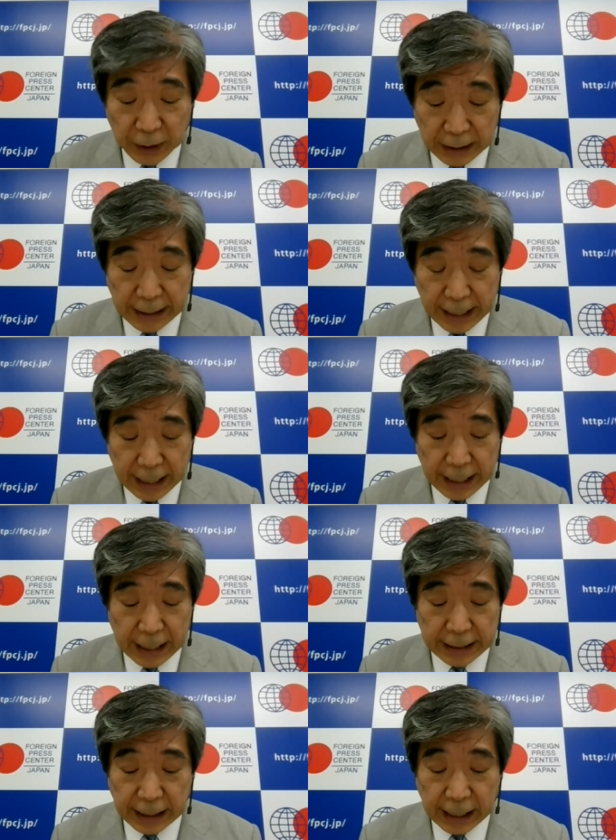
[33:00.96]
Hankyu
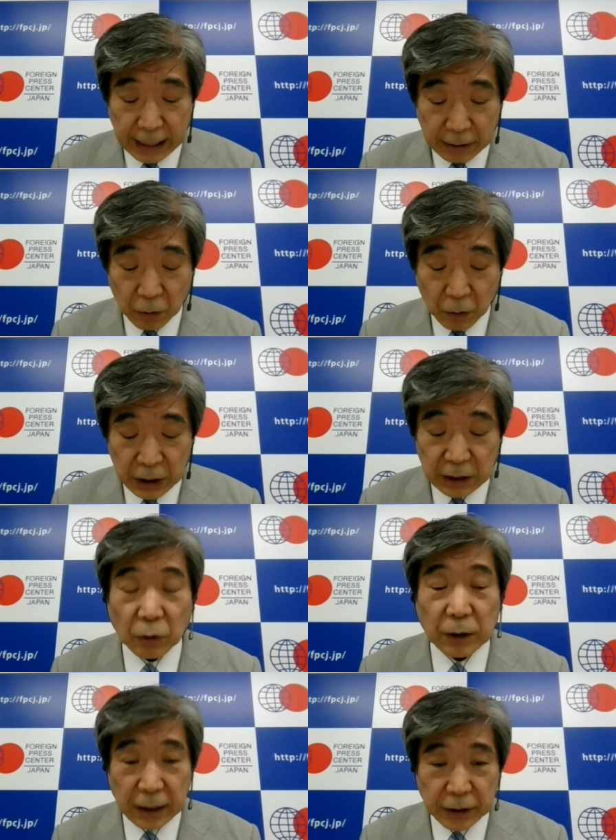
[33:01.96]
Jiho, Ms.
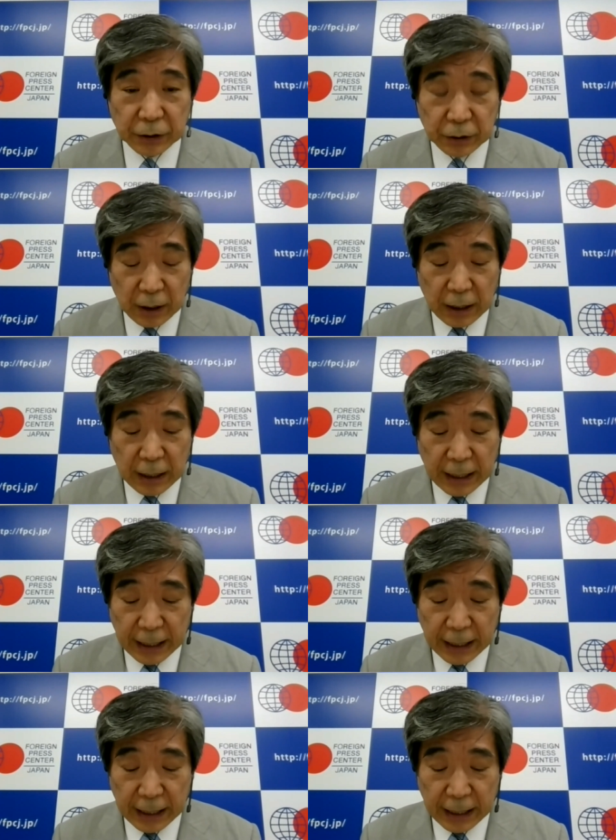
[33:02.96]
Son Shubin.